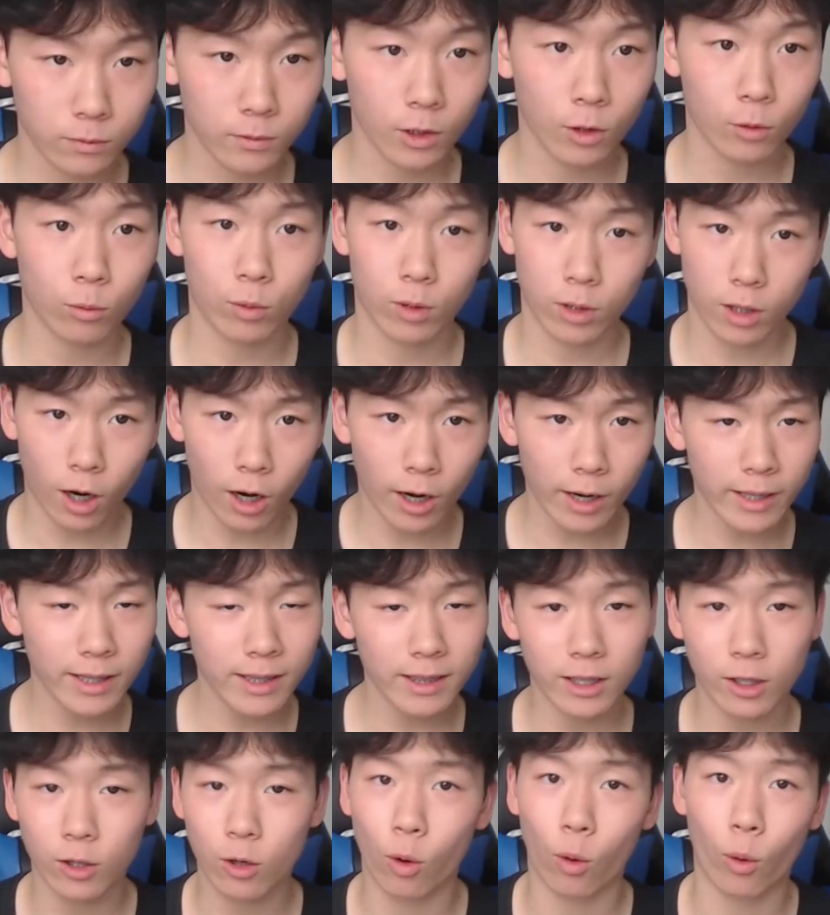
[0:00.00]
Regarding
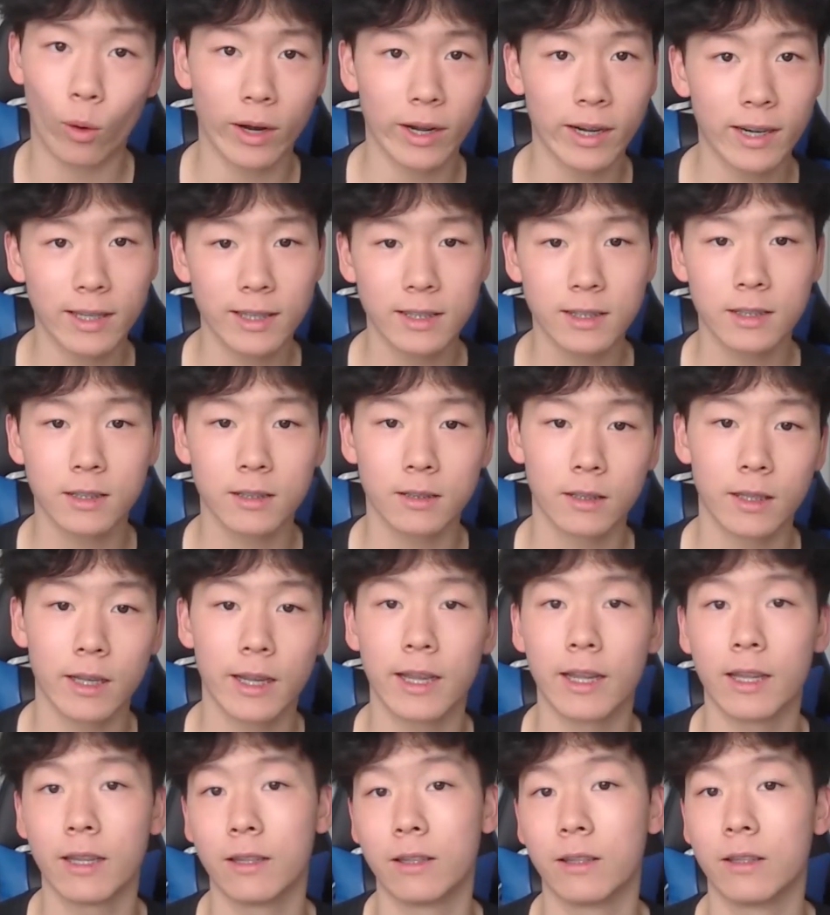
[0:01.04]
the corniness
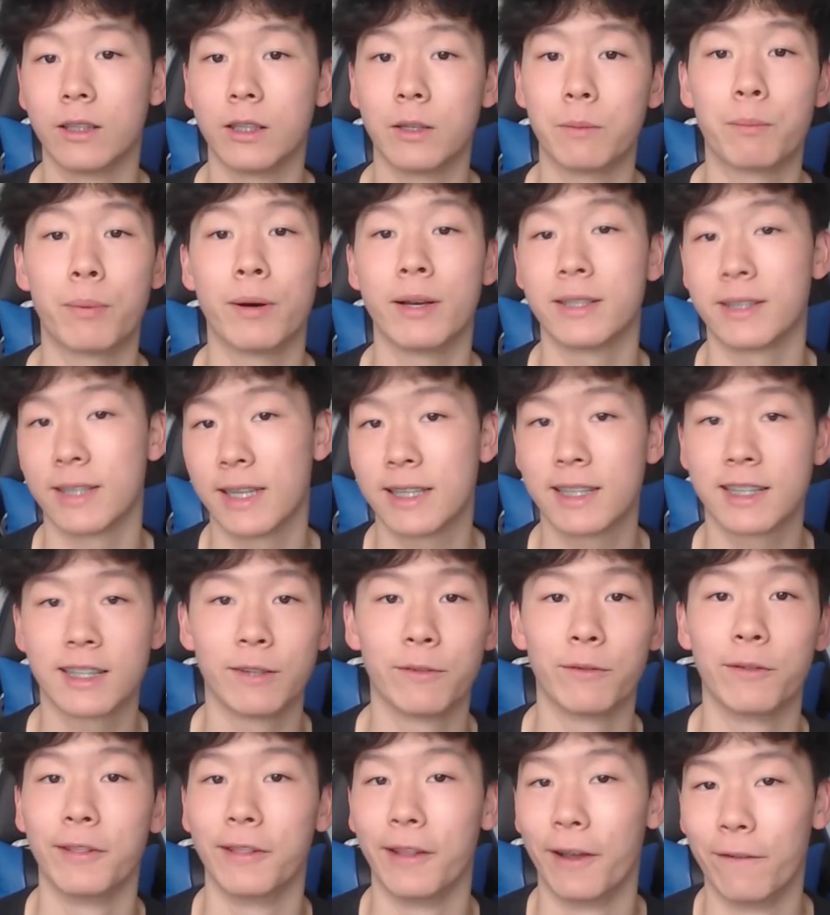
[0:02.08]
and the
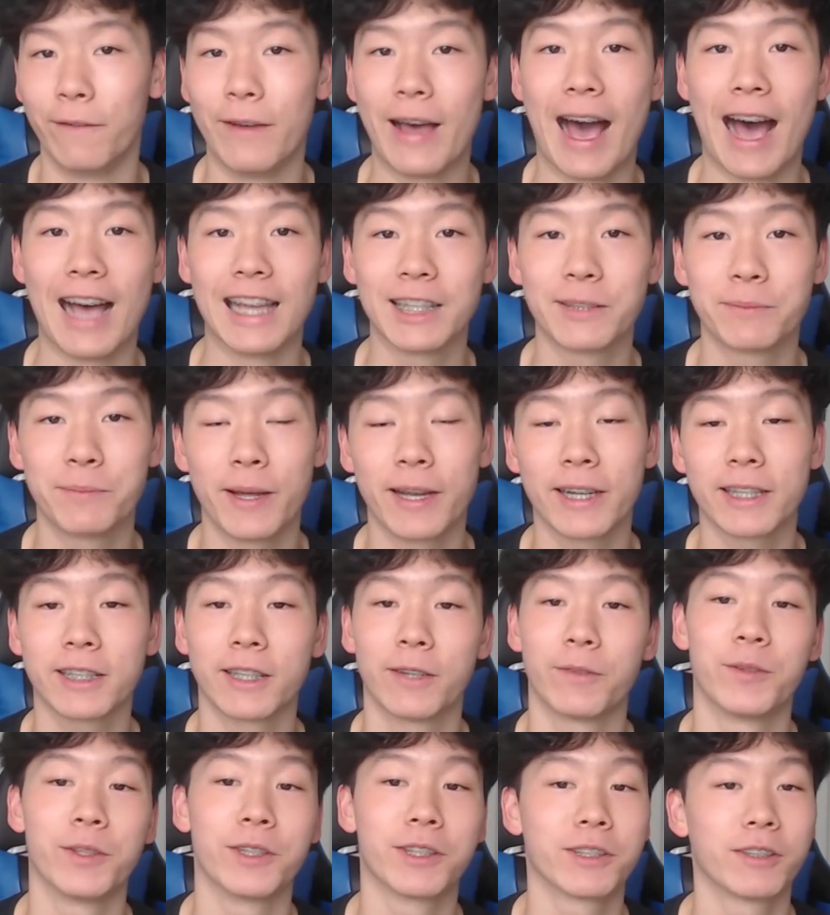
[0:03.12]
possessive love aspects
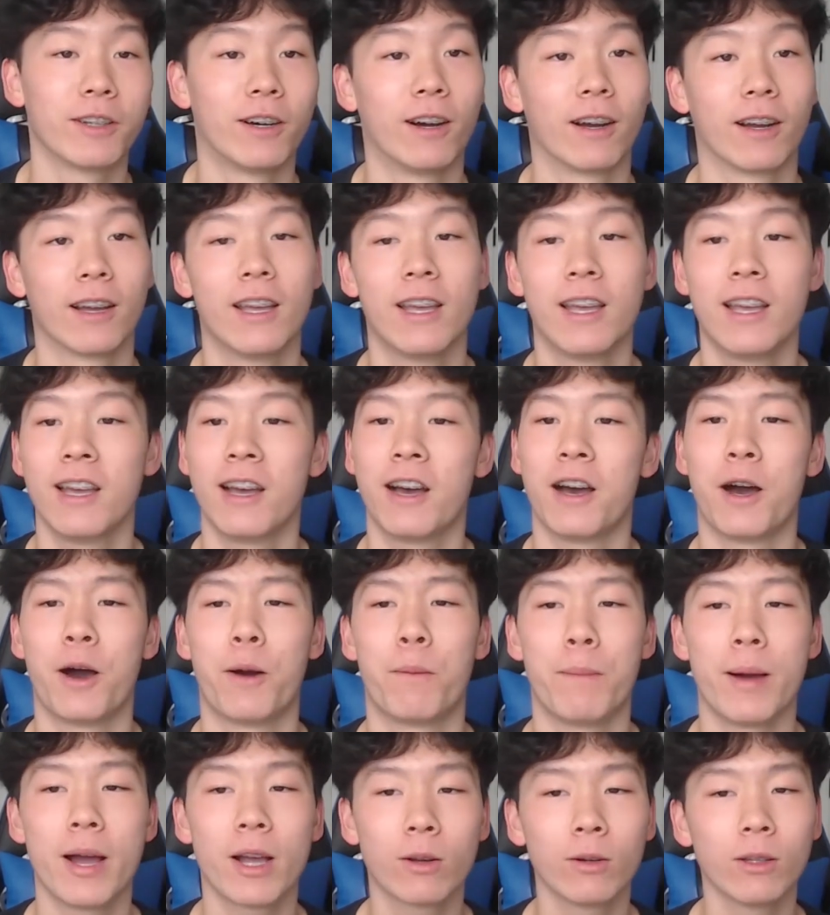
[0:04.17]
of the song,
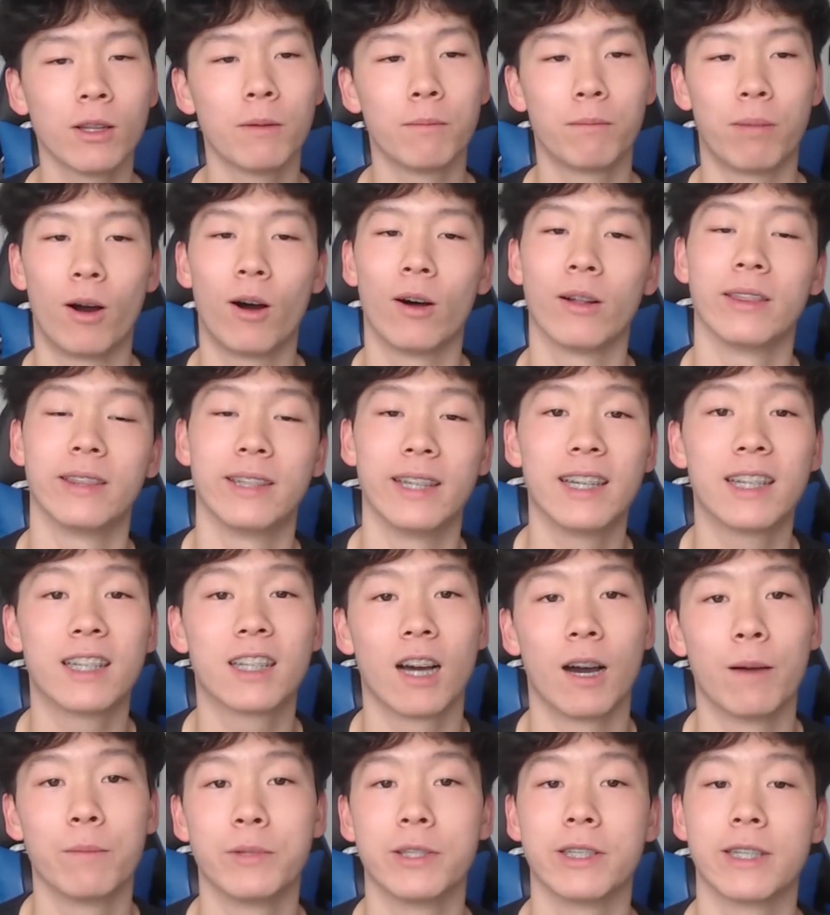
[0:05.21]
Michael and Paul did
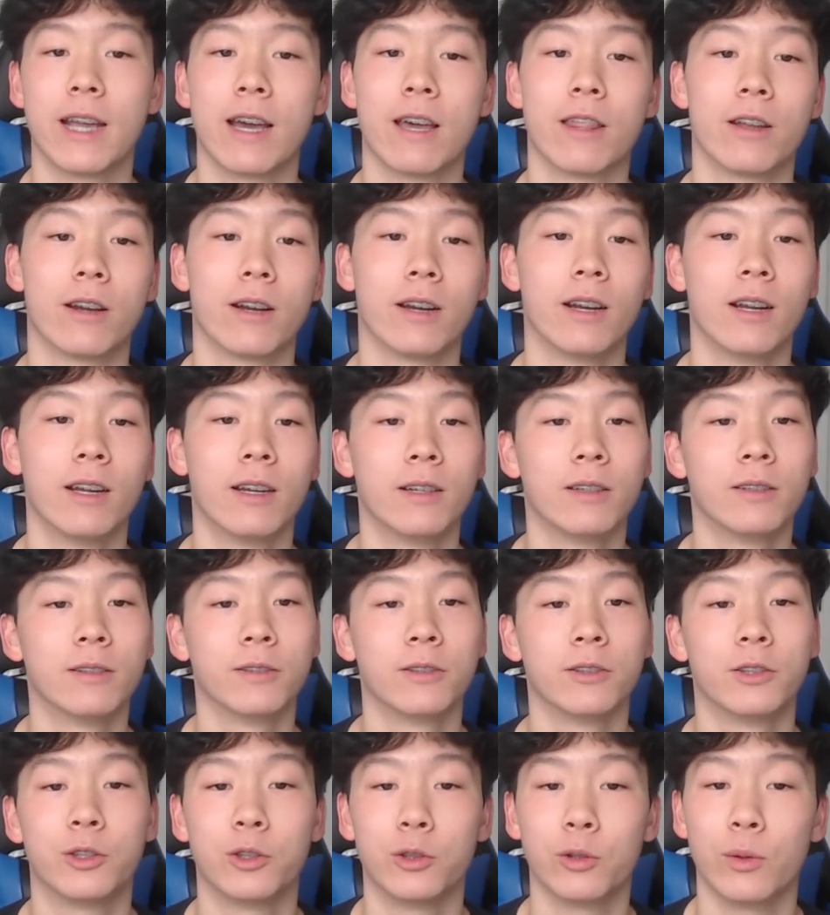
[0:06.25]
come together
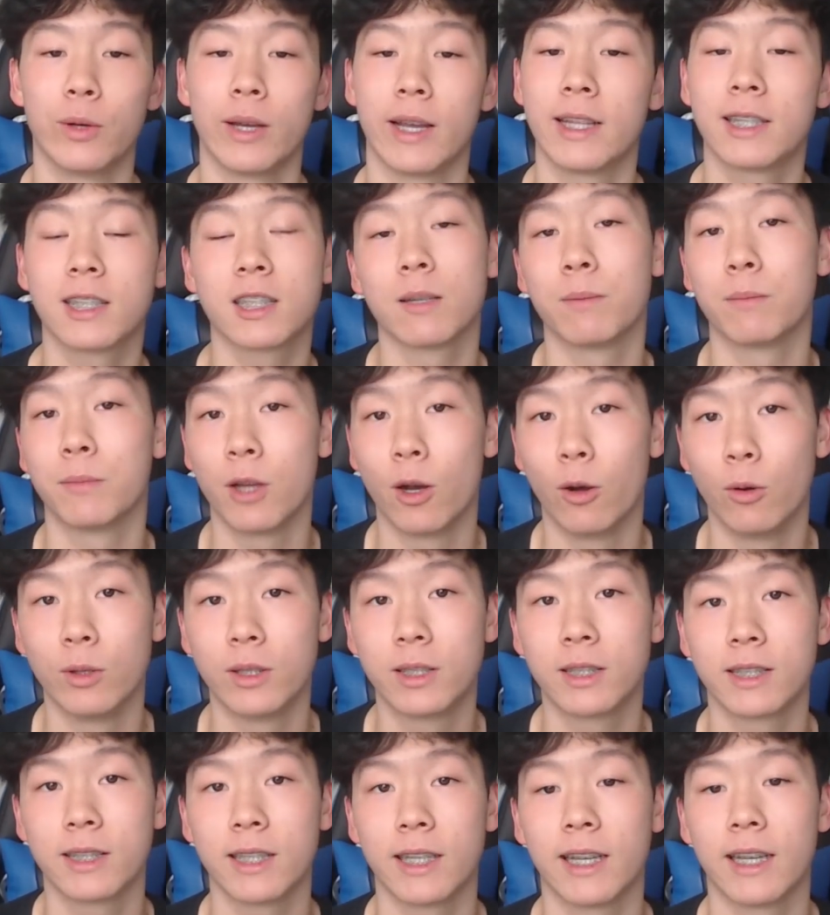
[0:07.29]
to hit some
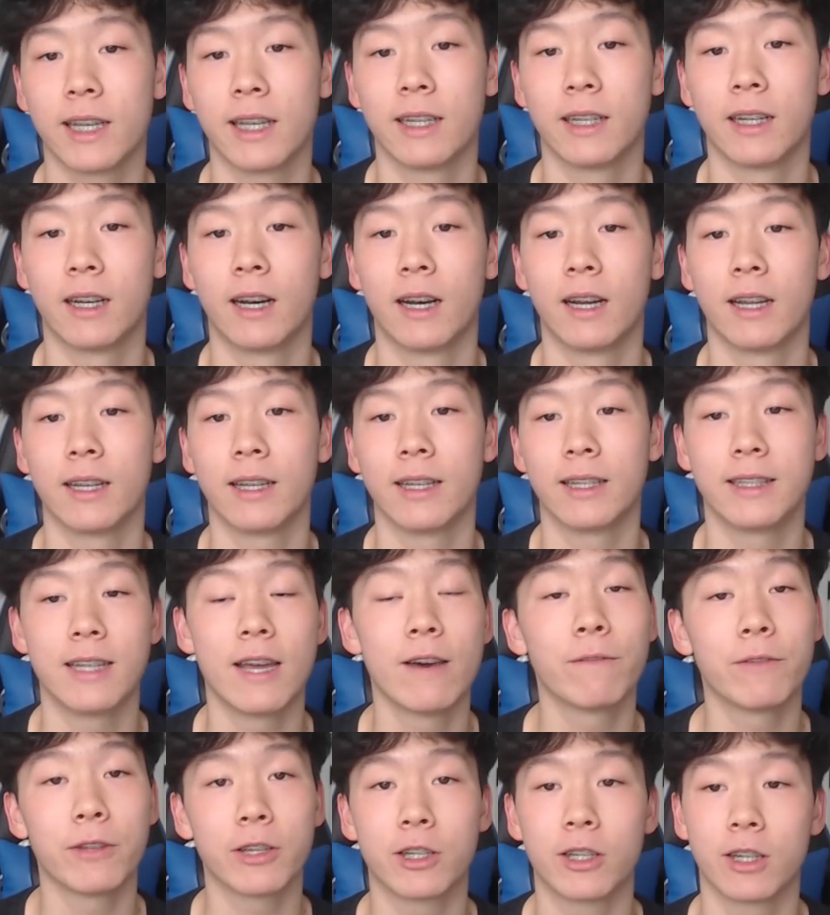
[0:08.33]
notes, and it
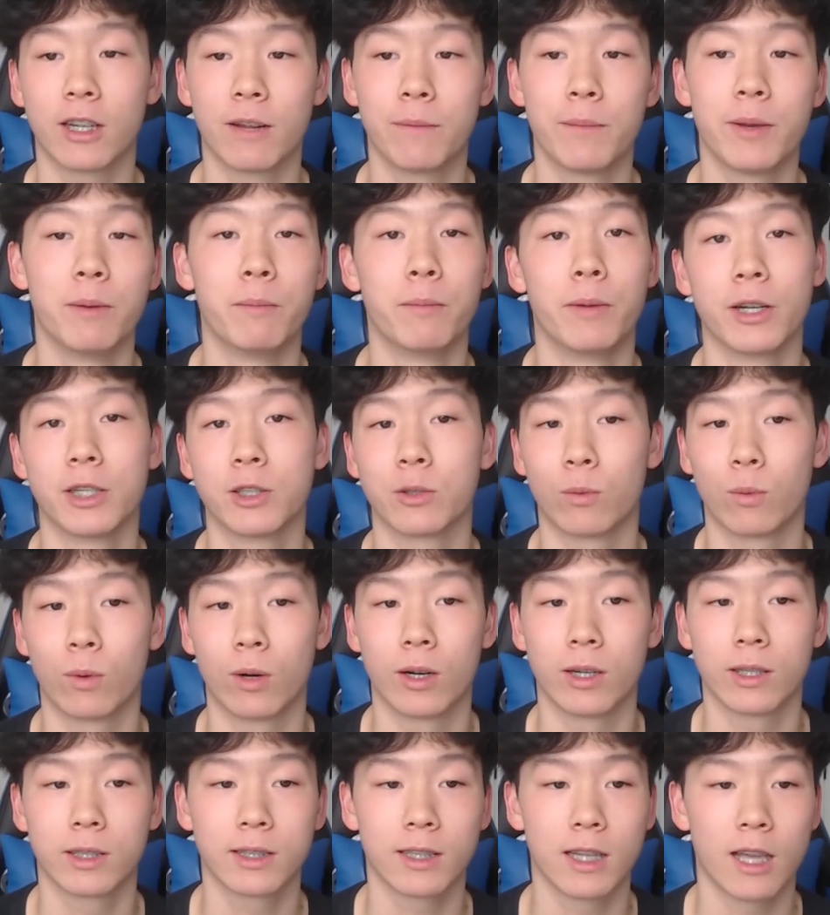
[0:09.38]
definitely could have been much
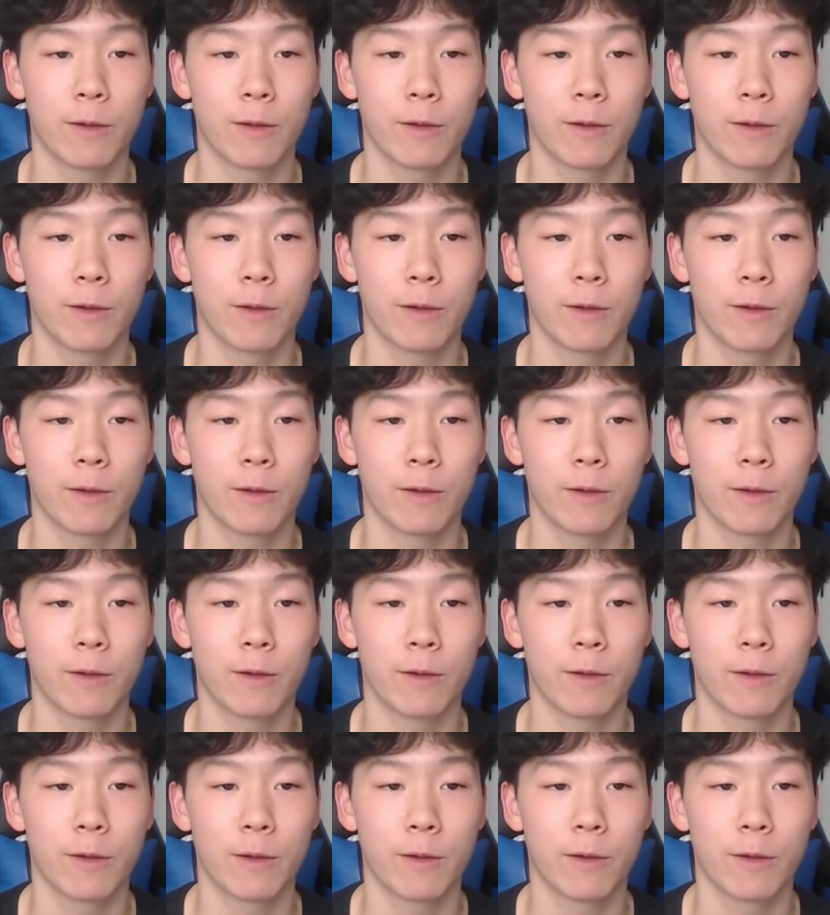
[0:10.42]
worse.